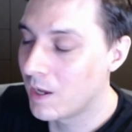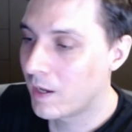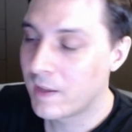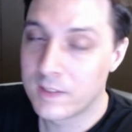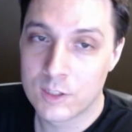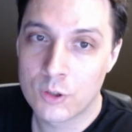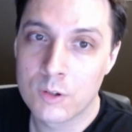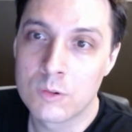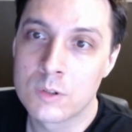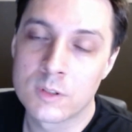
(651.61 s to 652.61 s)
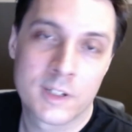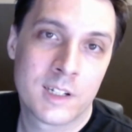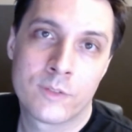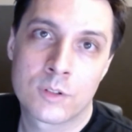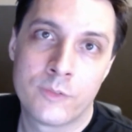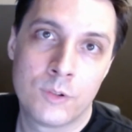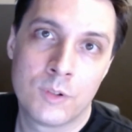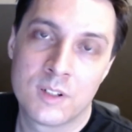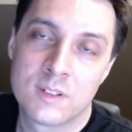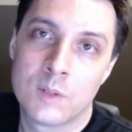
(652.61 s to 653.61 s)
And they joined Google, and after a few
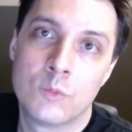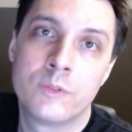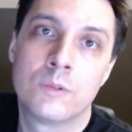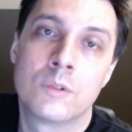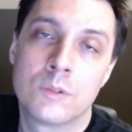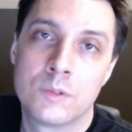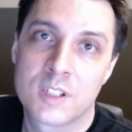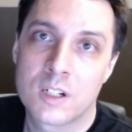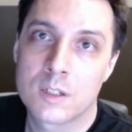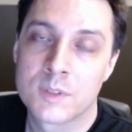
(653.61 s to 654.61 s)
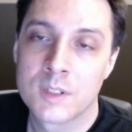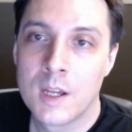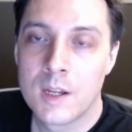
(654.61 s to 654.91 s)
years, they moved to go to startups.